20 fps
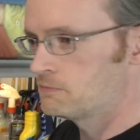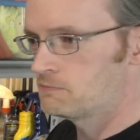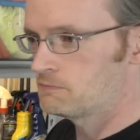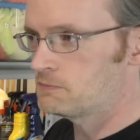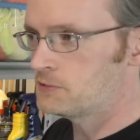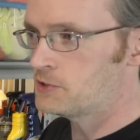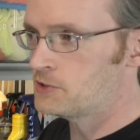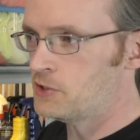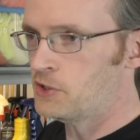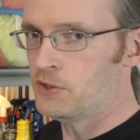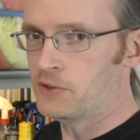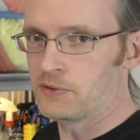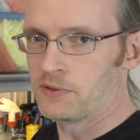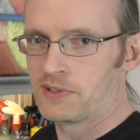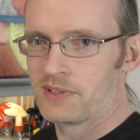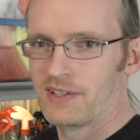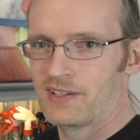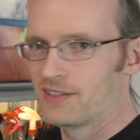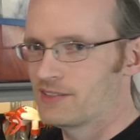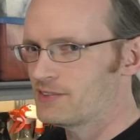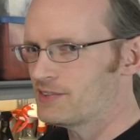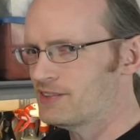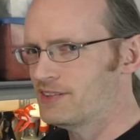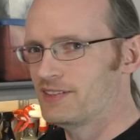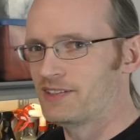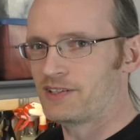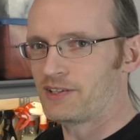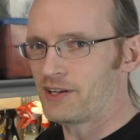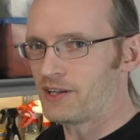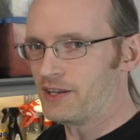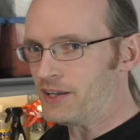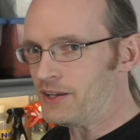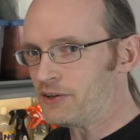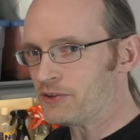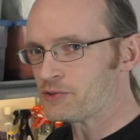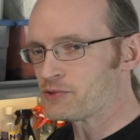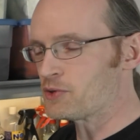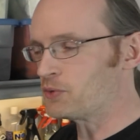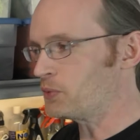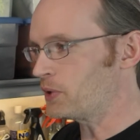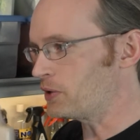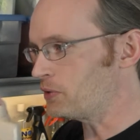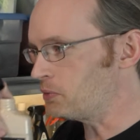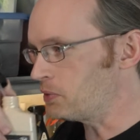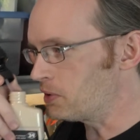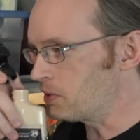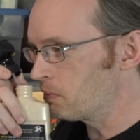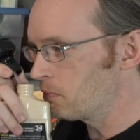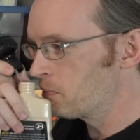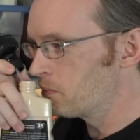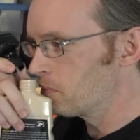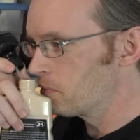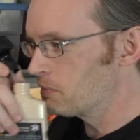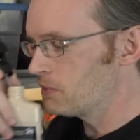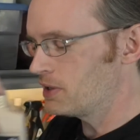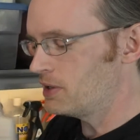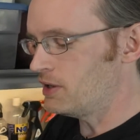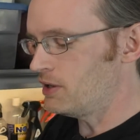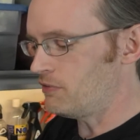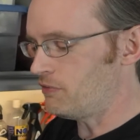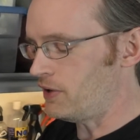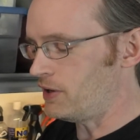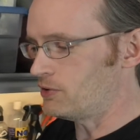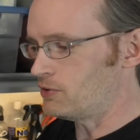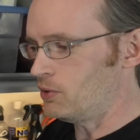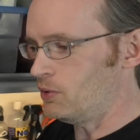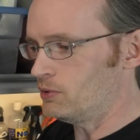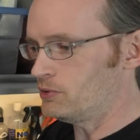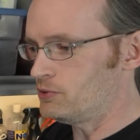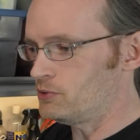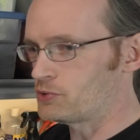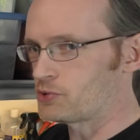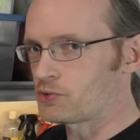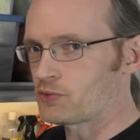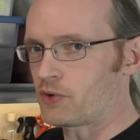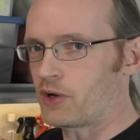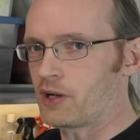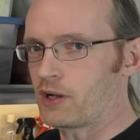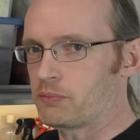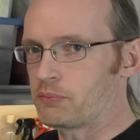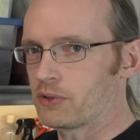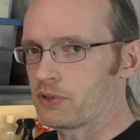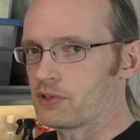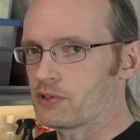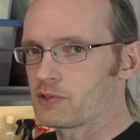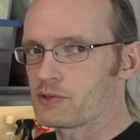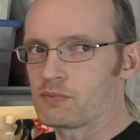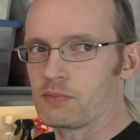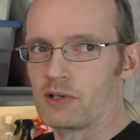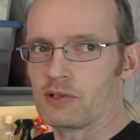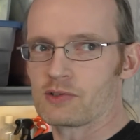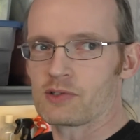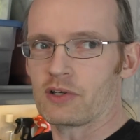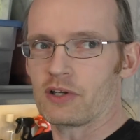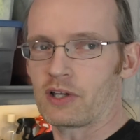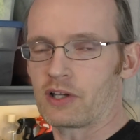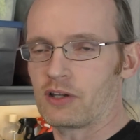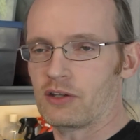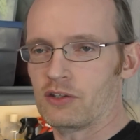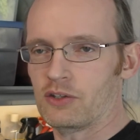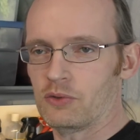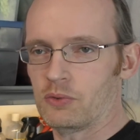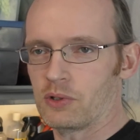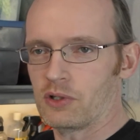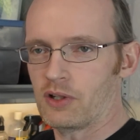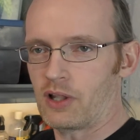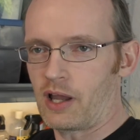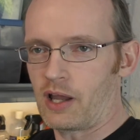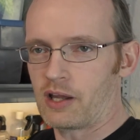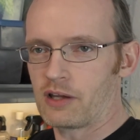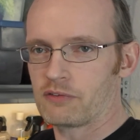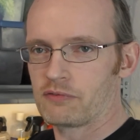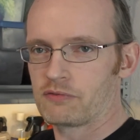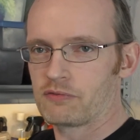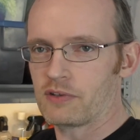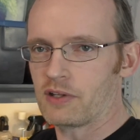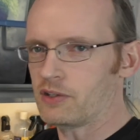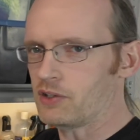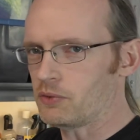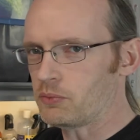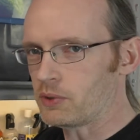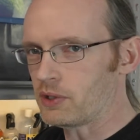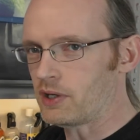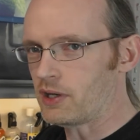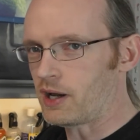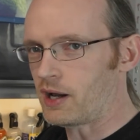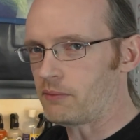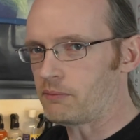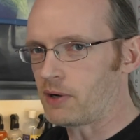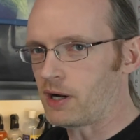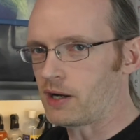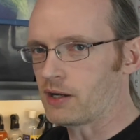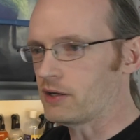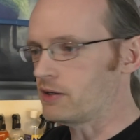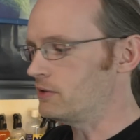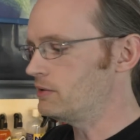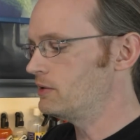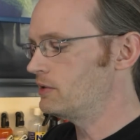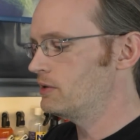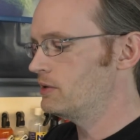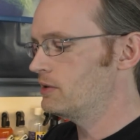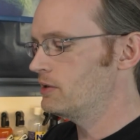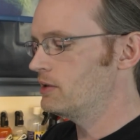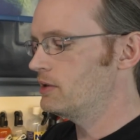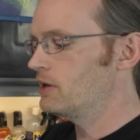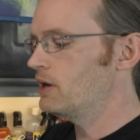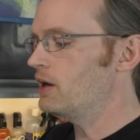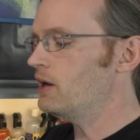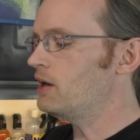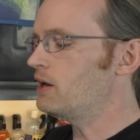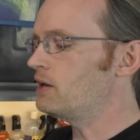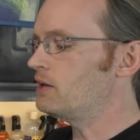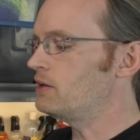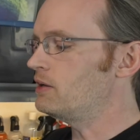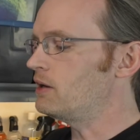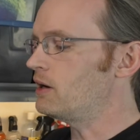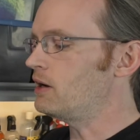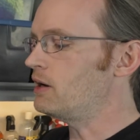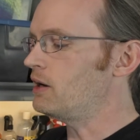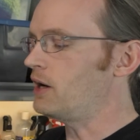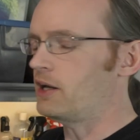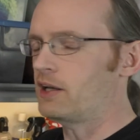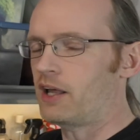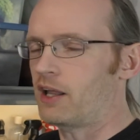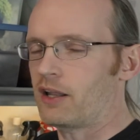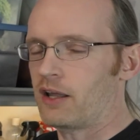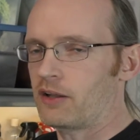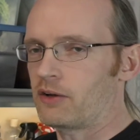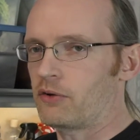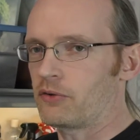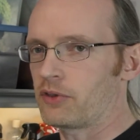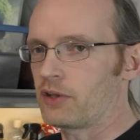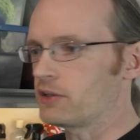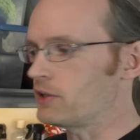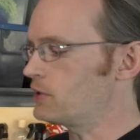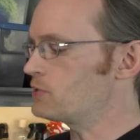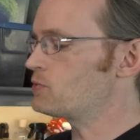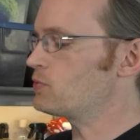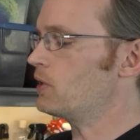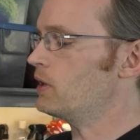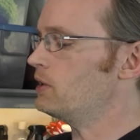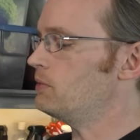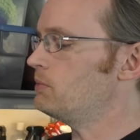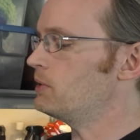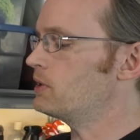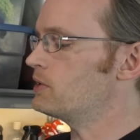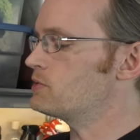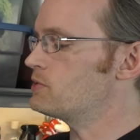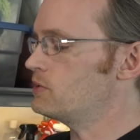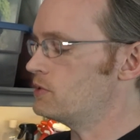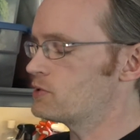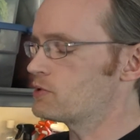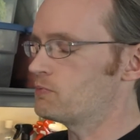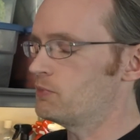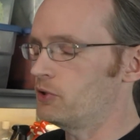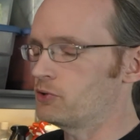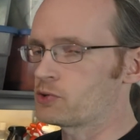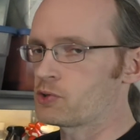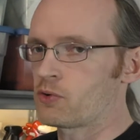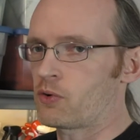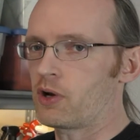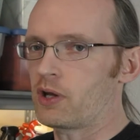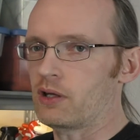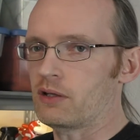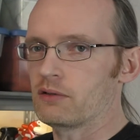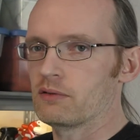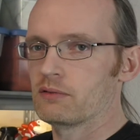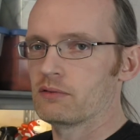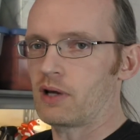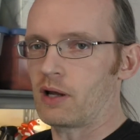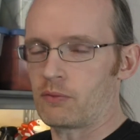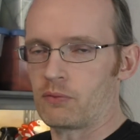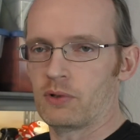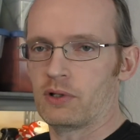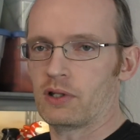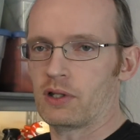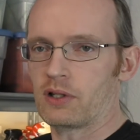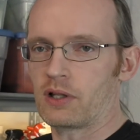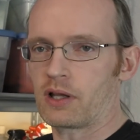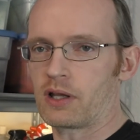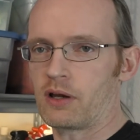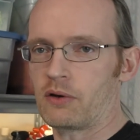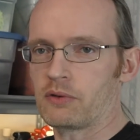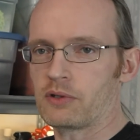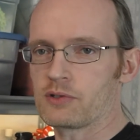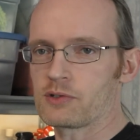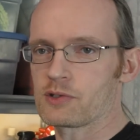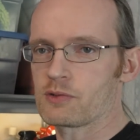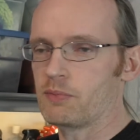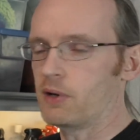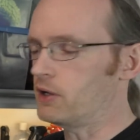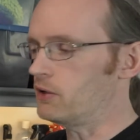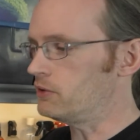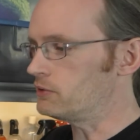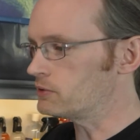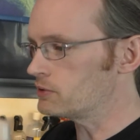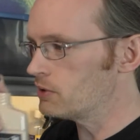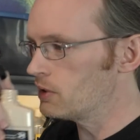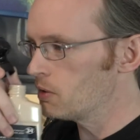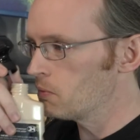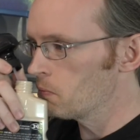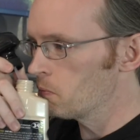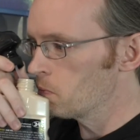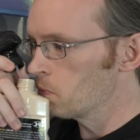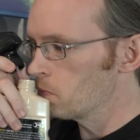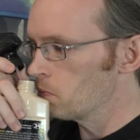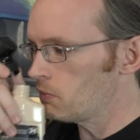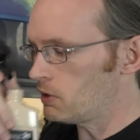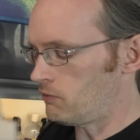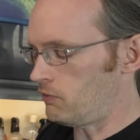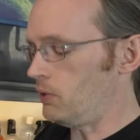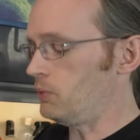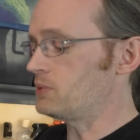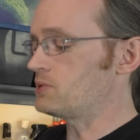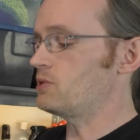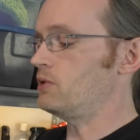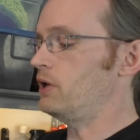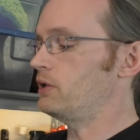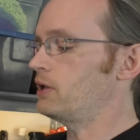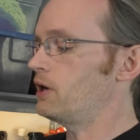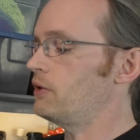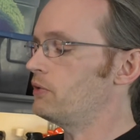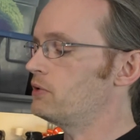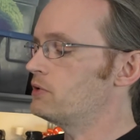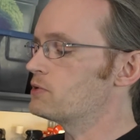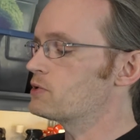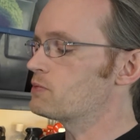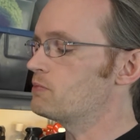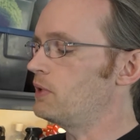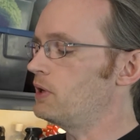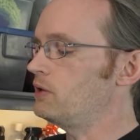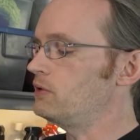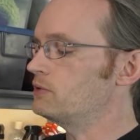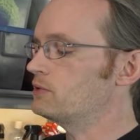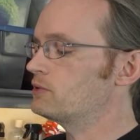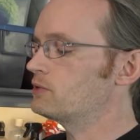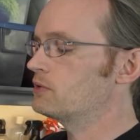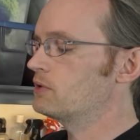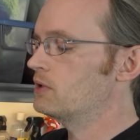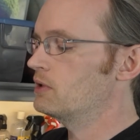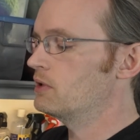So here's a weird one. If I told you straight up what this smells like, you would laugh and you would not buy it. And I don't think that's right, because this smells great. I really like how this smells. I've always liked how this smells.